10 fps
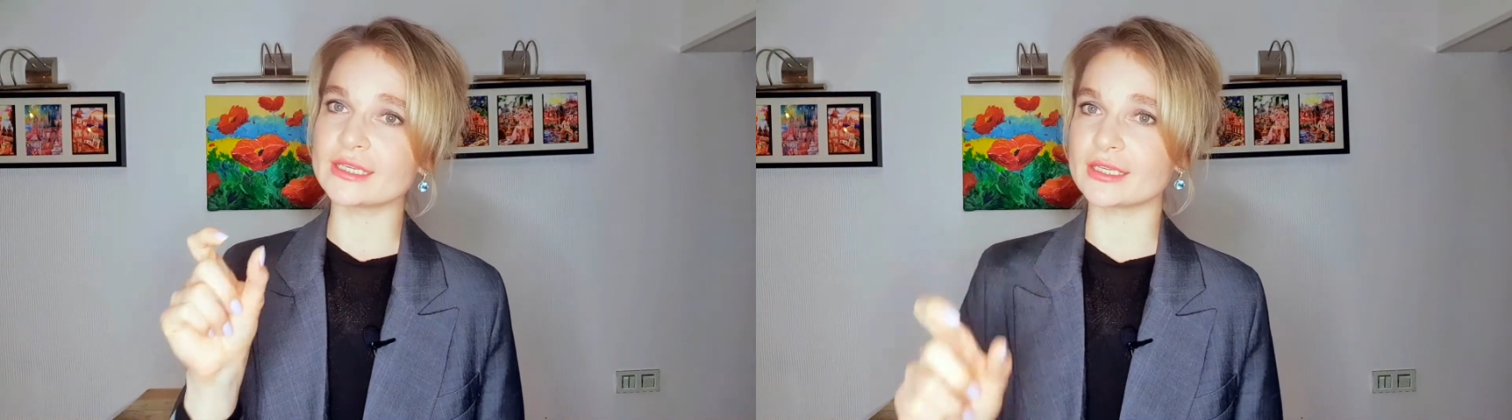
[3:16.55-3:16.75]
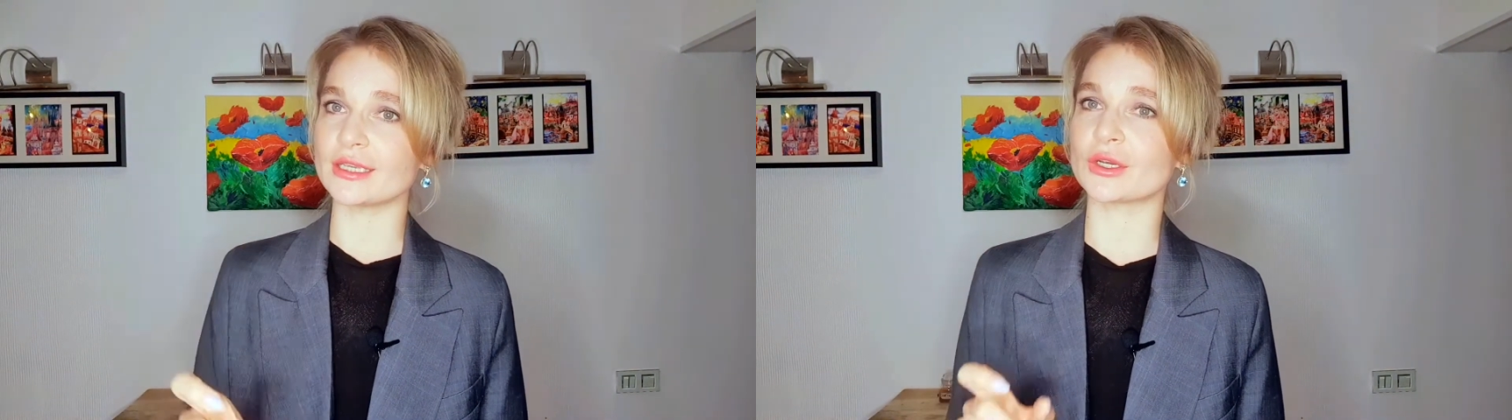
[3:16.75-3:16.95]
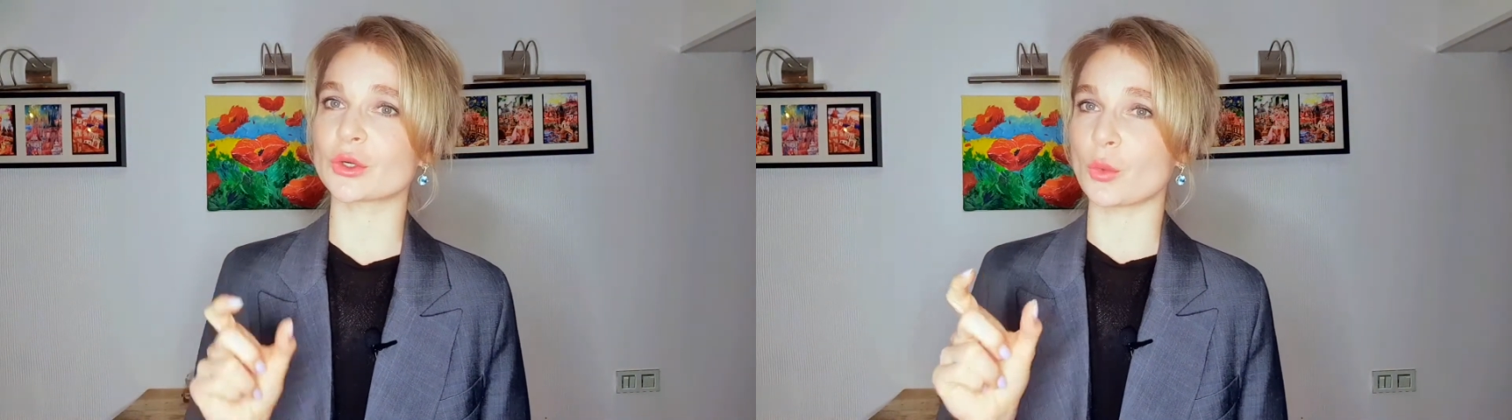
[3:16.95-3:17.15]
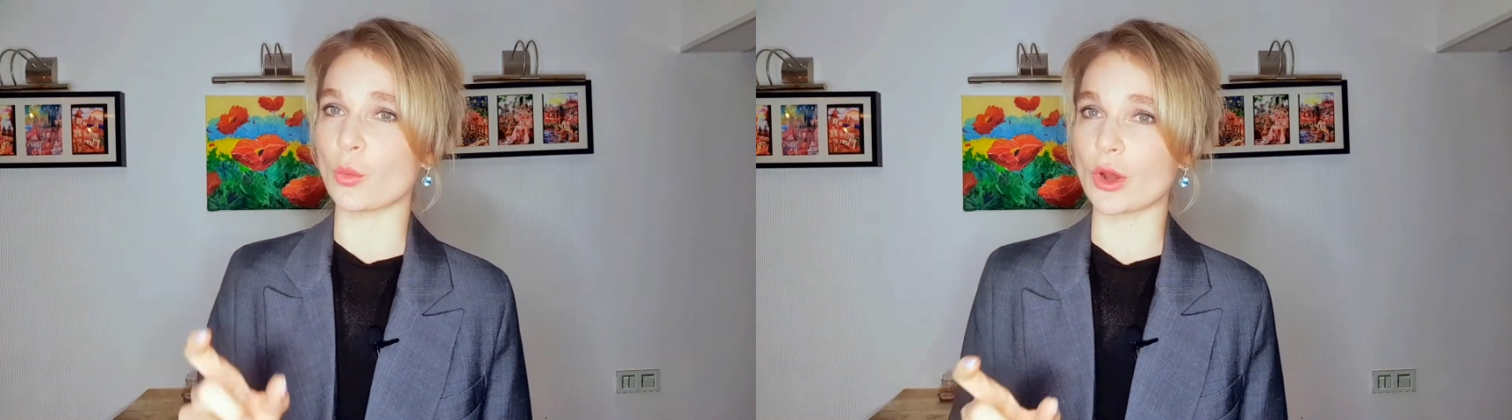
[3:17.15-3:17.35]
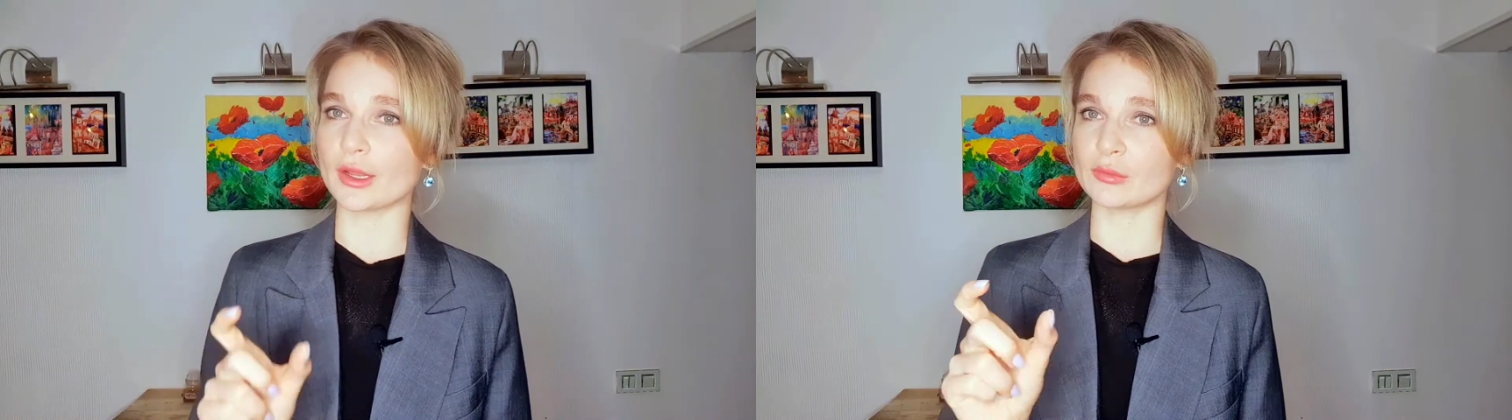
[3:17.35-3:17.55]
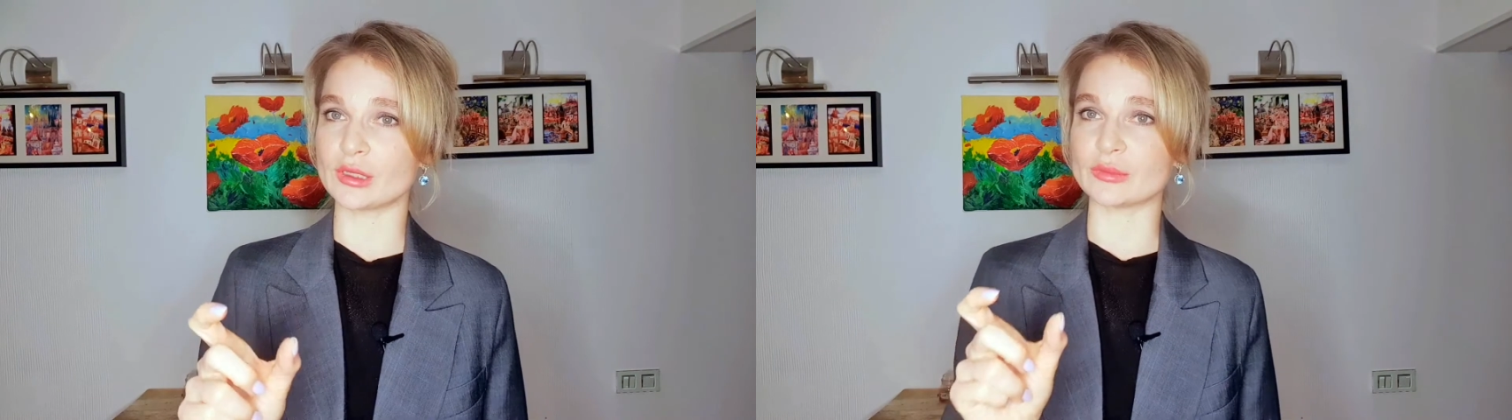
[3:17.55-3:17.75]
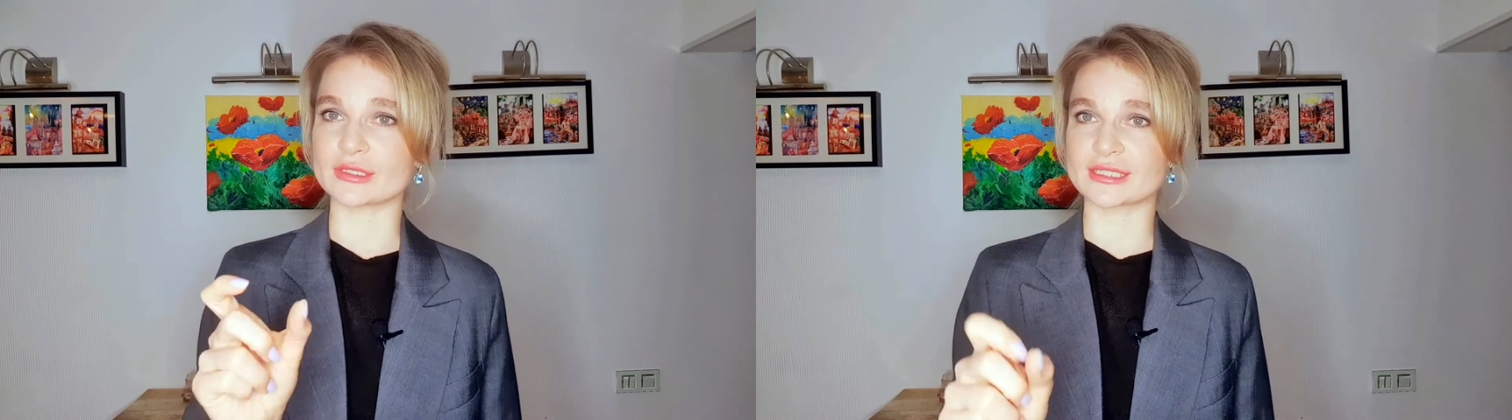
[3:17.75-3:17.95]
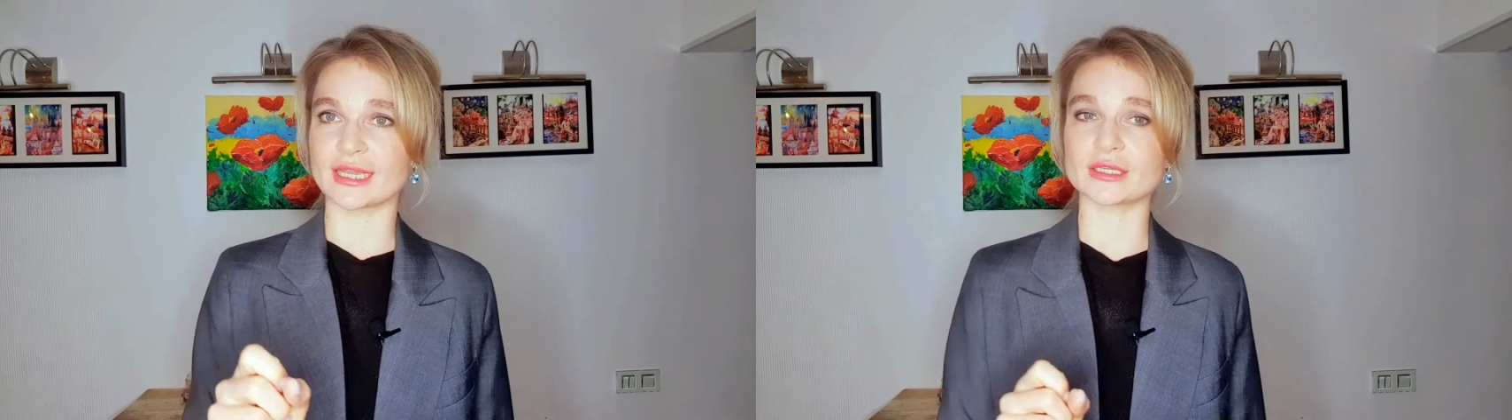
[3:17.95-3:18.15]
hear what people
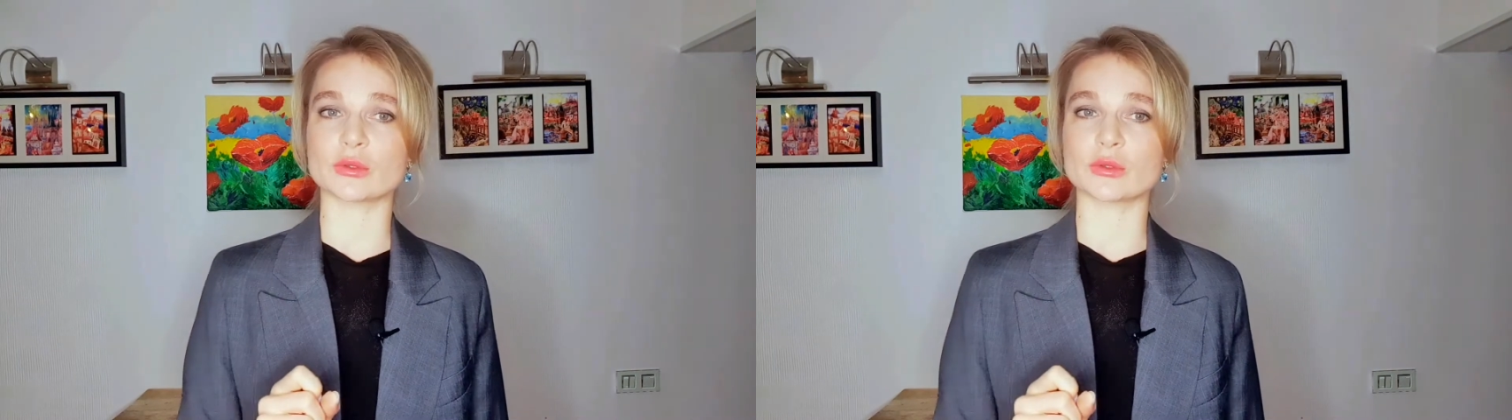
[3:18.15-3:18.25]
say.